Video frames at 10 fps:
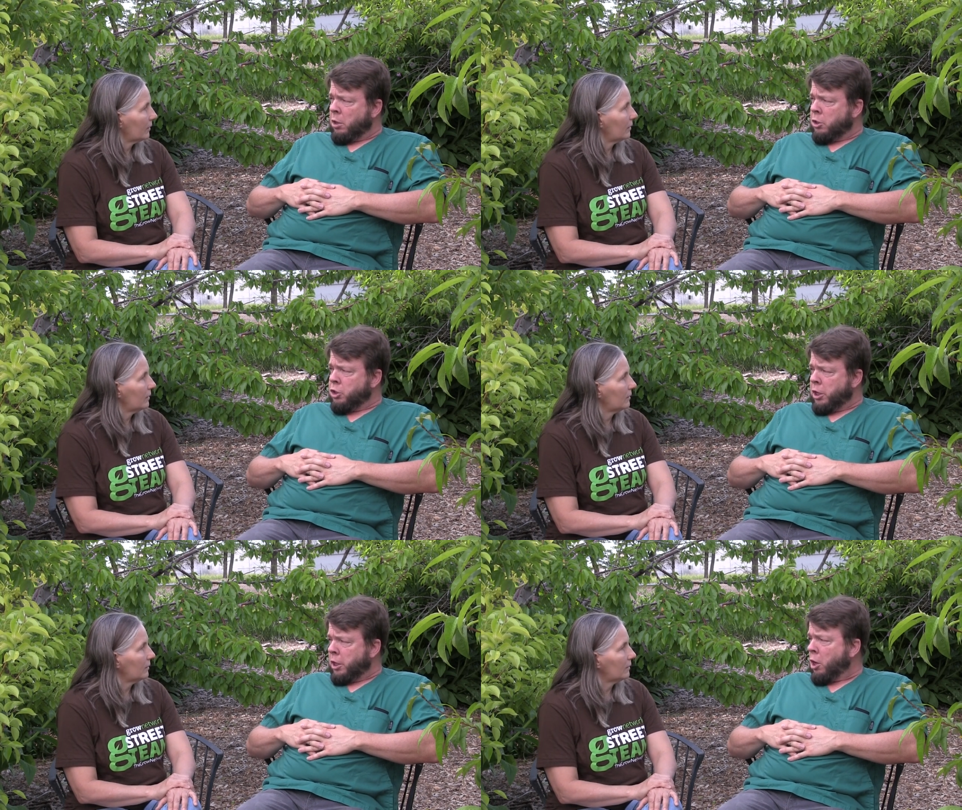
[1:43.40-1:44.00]
Speaker 1: or your
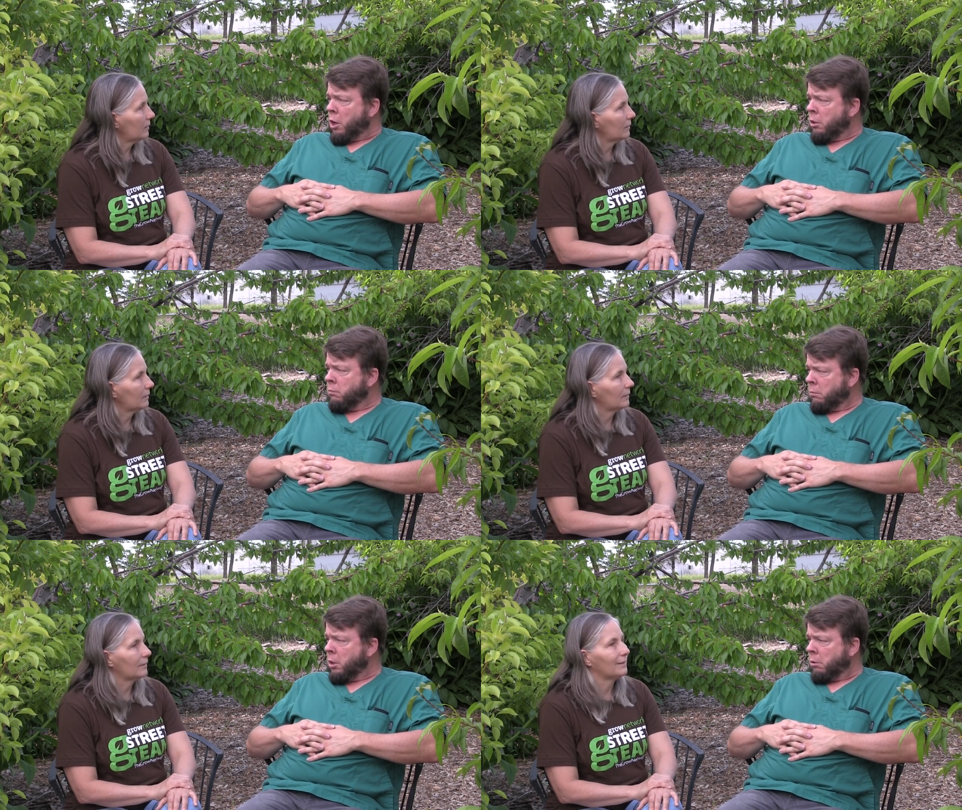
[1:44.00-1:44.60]
son in law
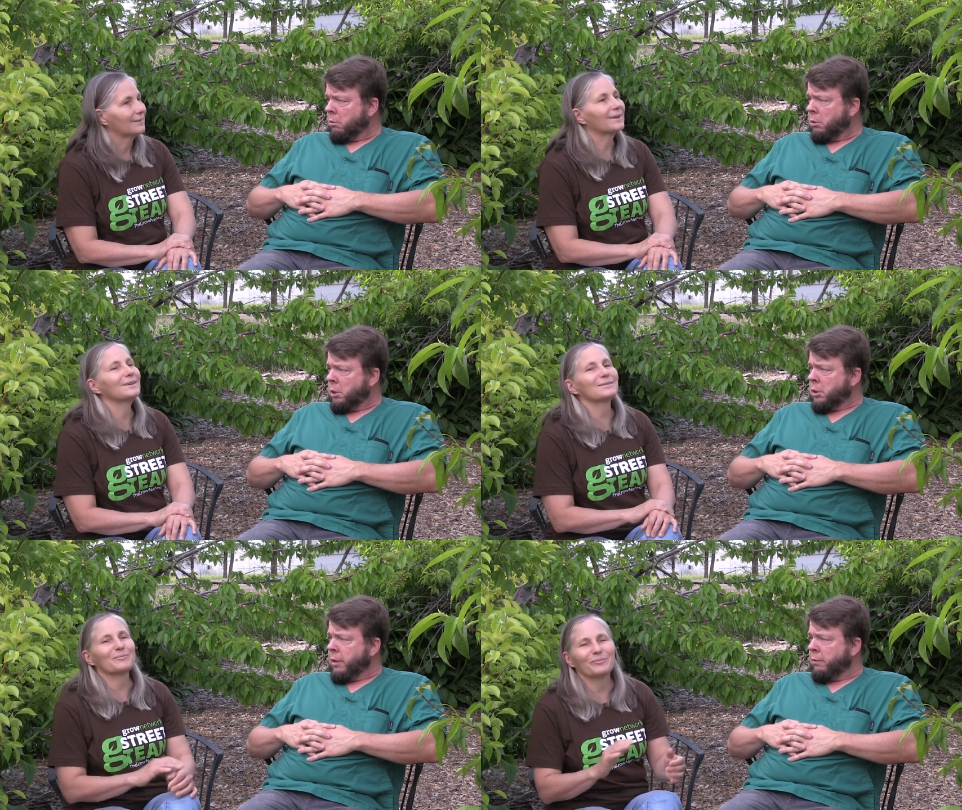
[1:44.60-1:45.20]
you know,
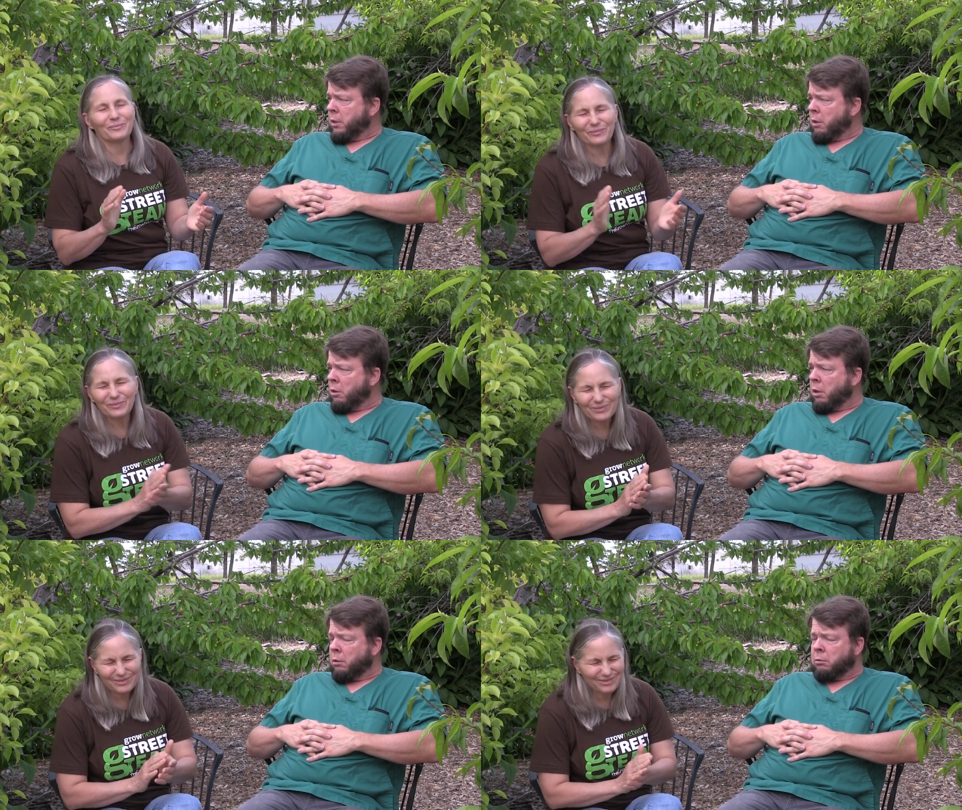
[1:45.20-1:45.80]
because oh. they they're
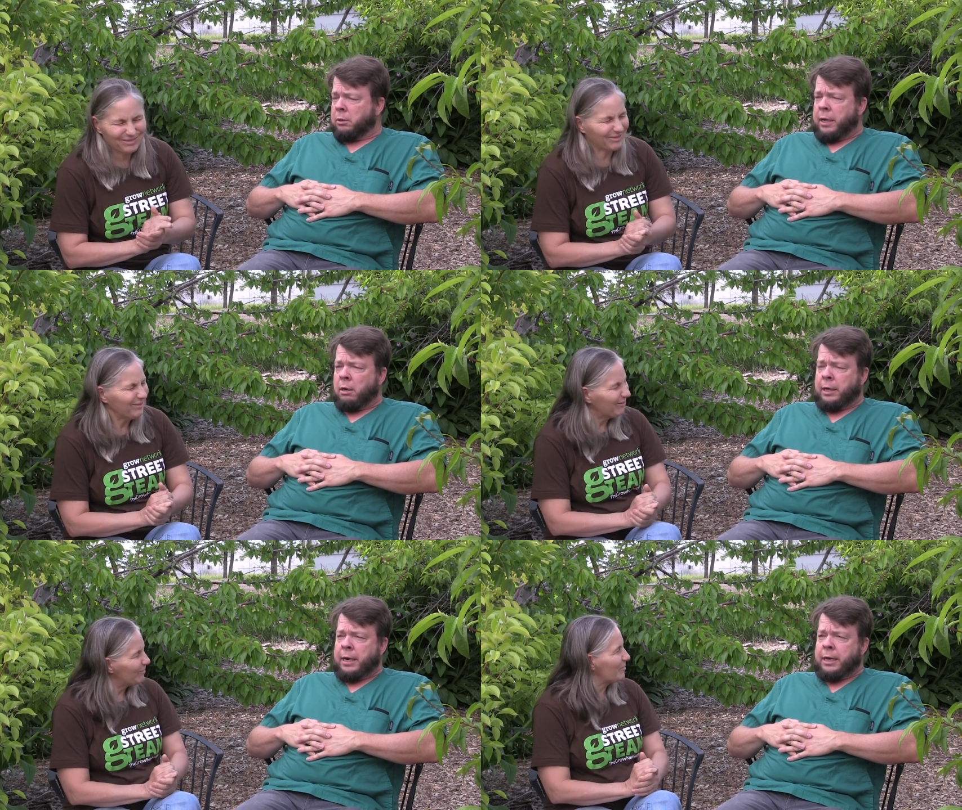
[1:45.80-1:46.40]
all they
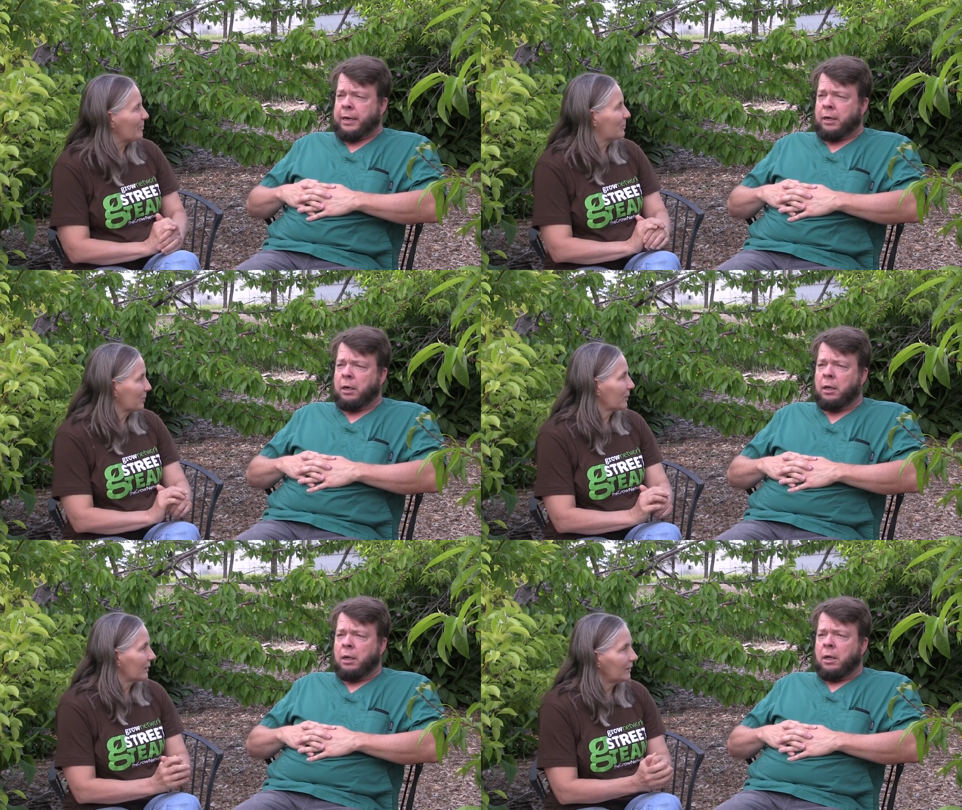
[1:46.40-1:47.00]
they need it.
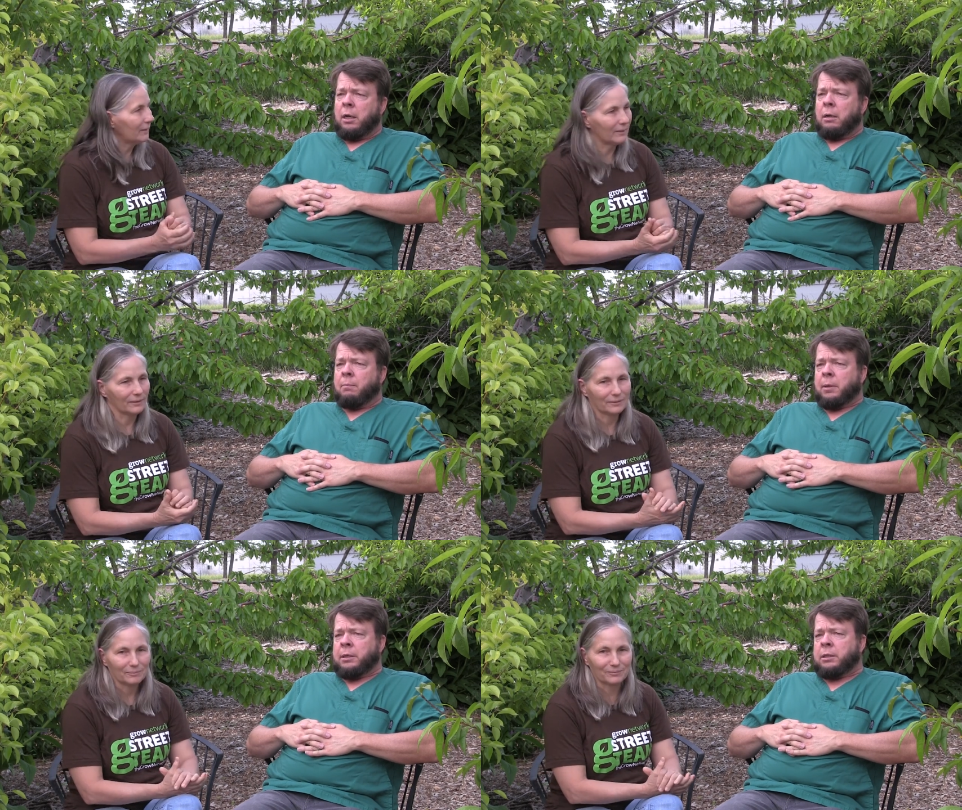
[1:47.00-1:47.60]

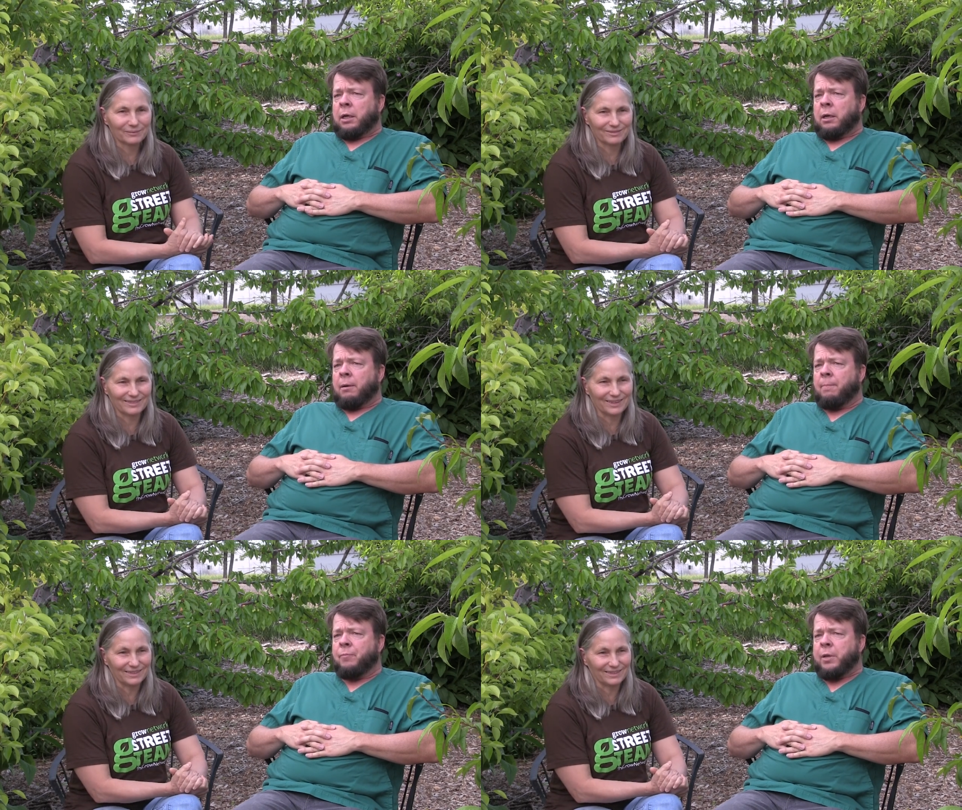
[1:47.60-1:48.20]
Yeah. But uh,
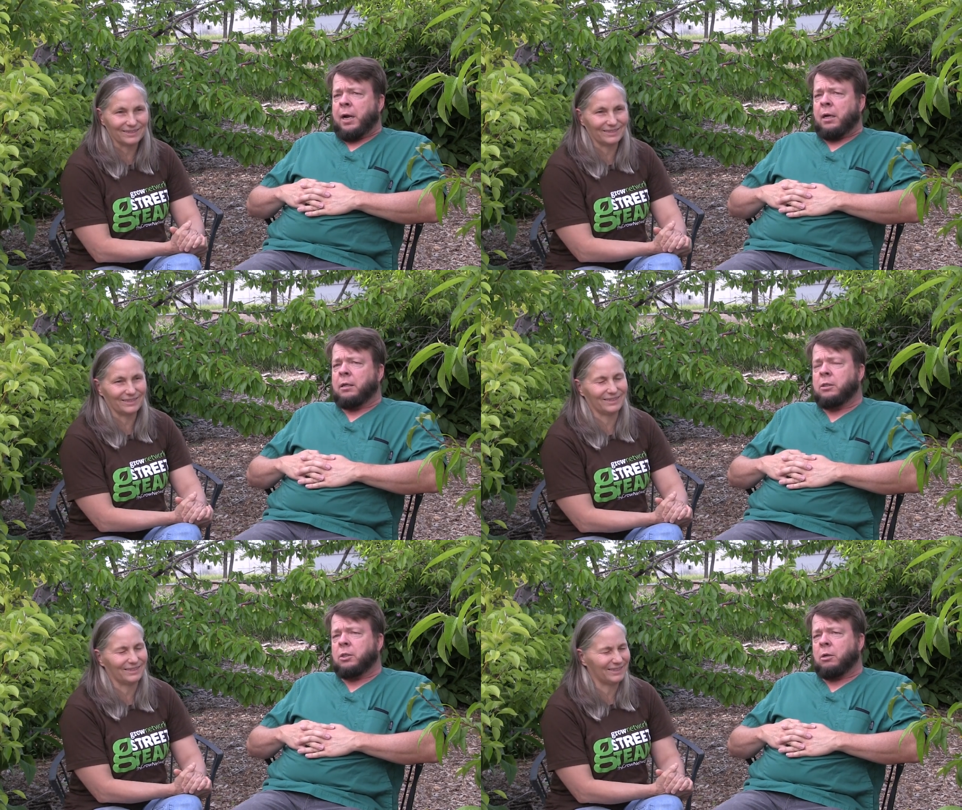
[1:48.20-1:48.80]
yeah,
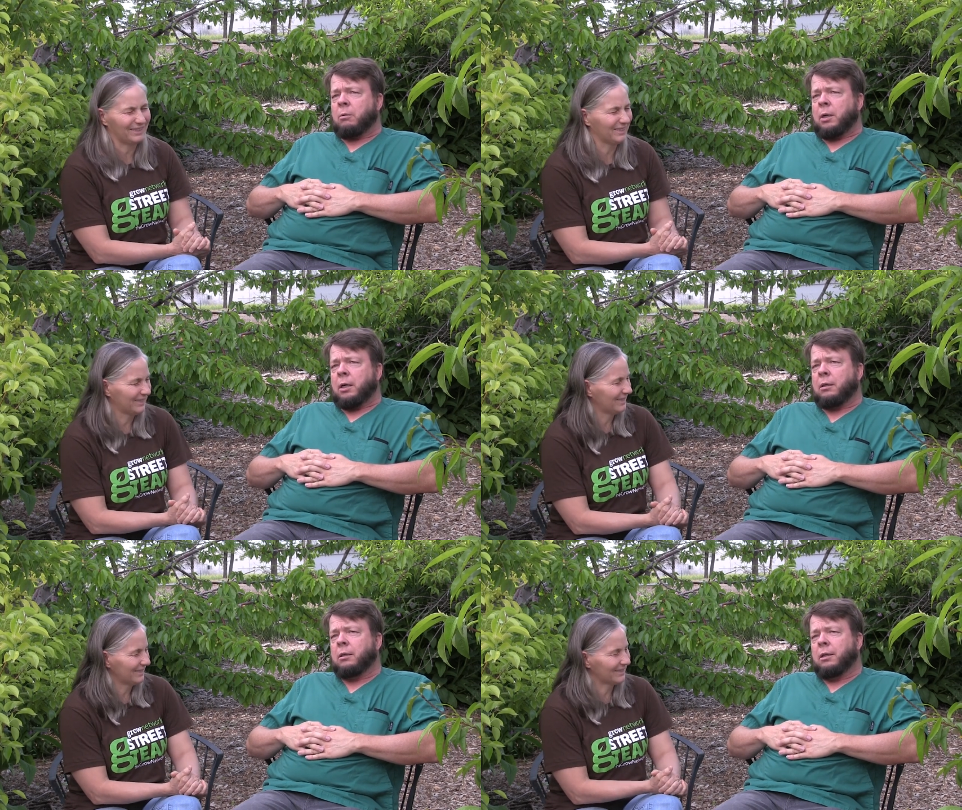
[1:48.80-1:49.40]
so uh,